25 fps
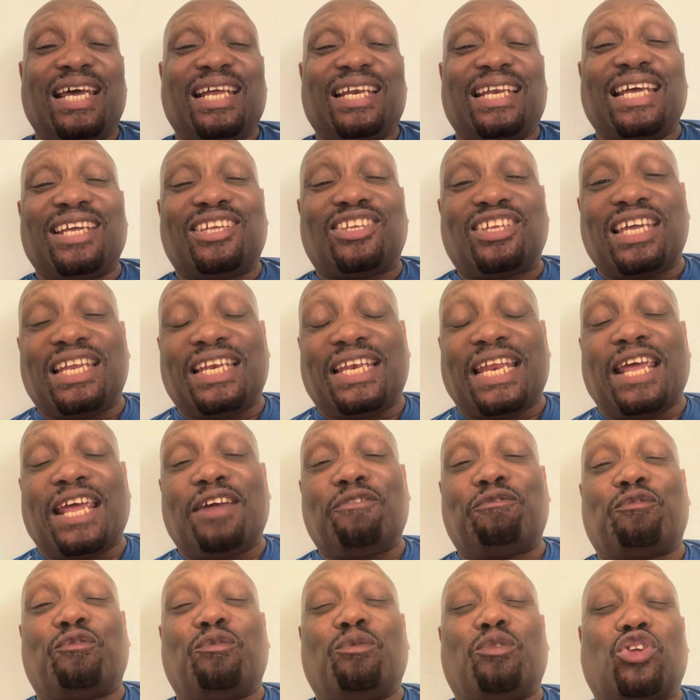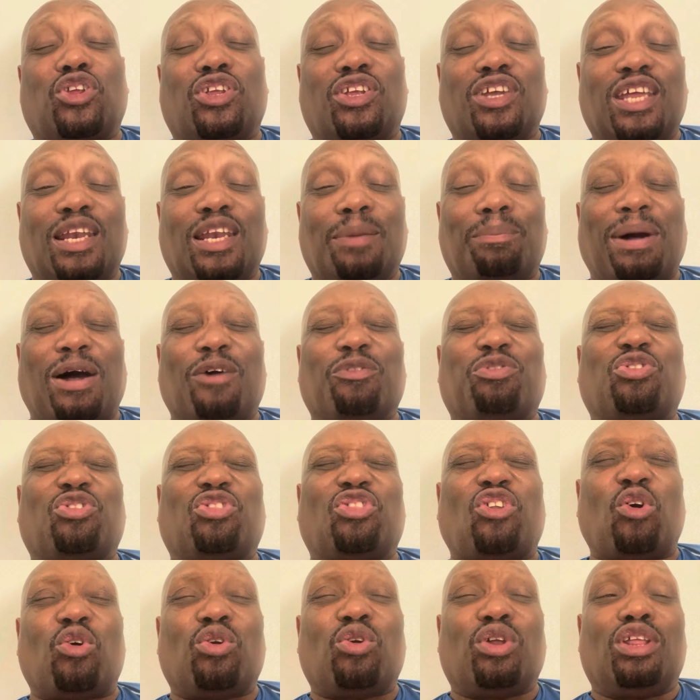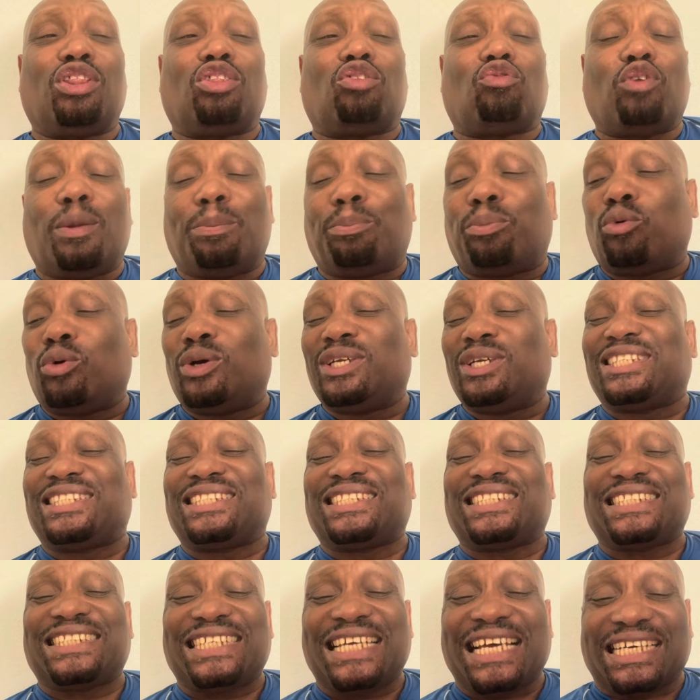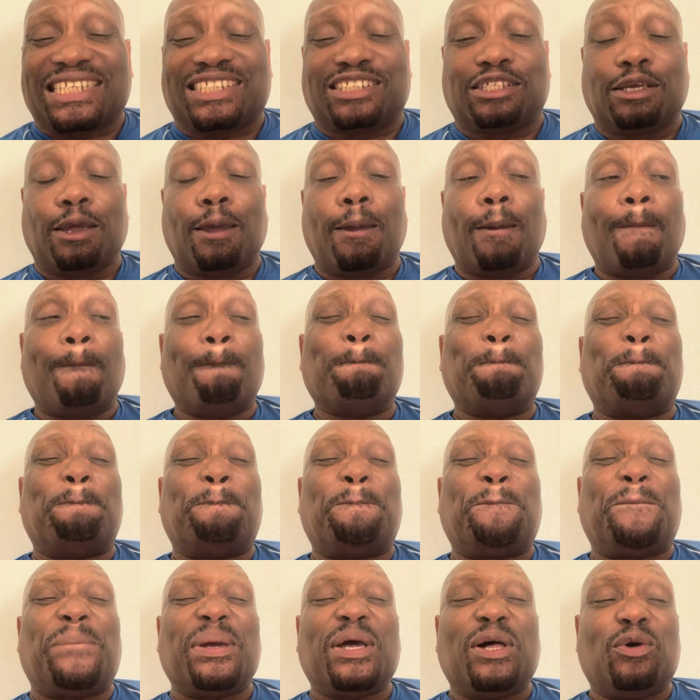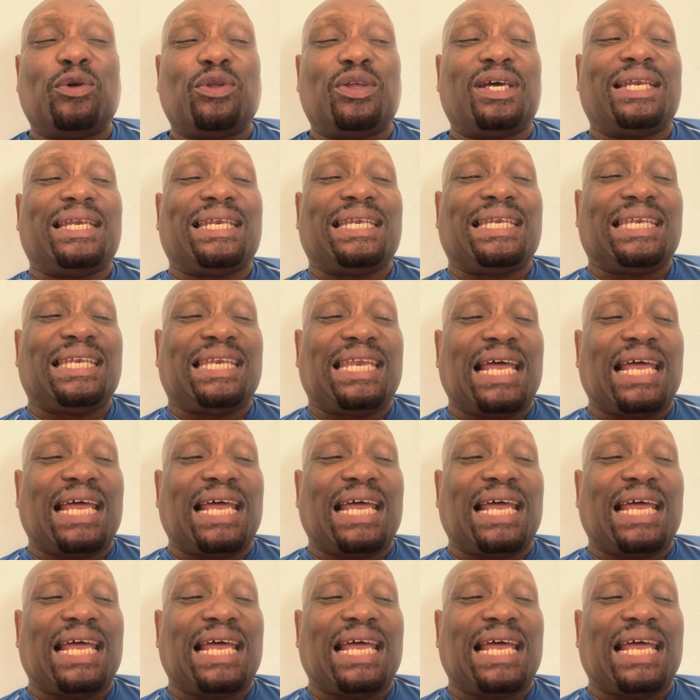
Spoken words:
They said they've seen about $33.6 billion